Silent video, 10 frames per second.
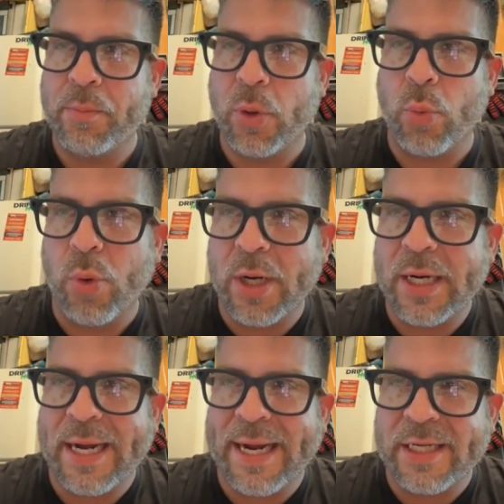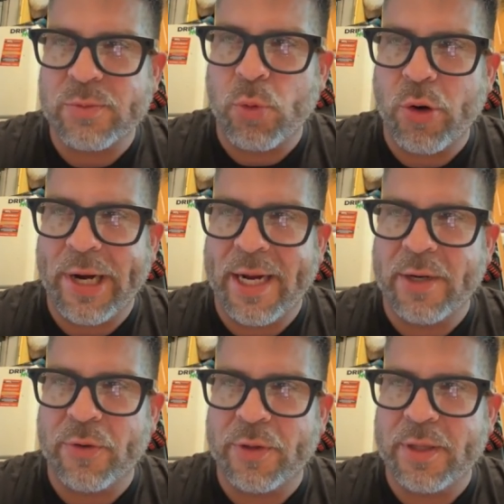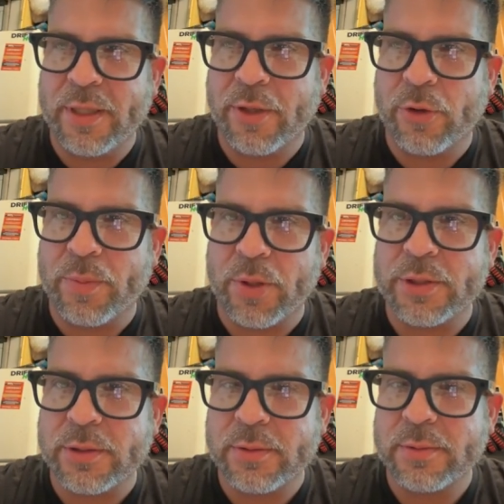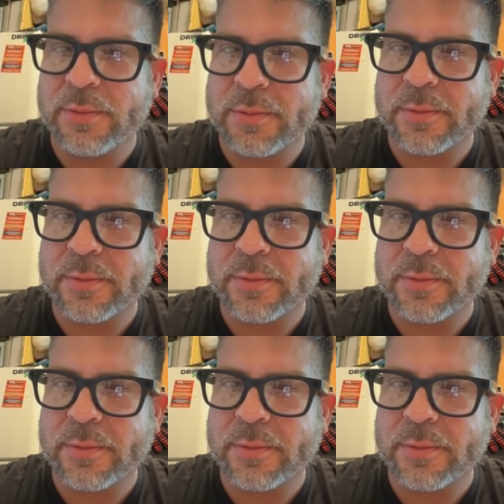but one guy has more angle than the other person.